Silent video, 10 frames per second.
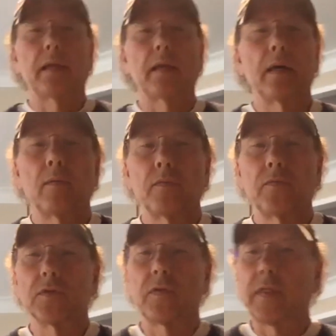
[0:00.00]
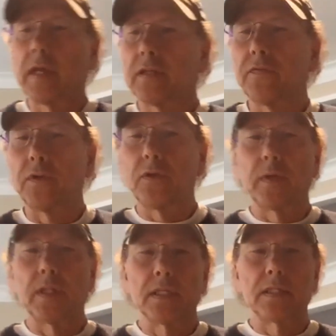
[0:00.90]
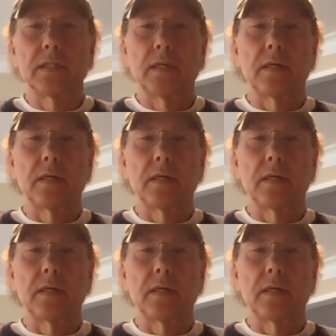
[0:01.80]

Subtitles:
well, first of all, thanks for doing this.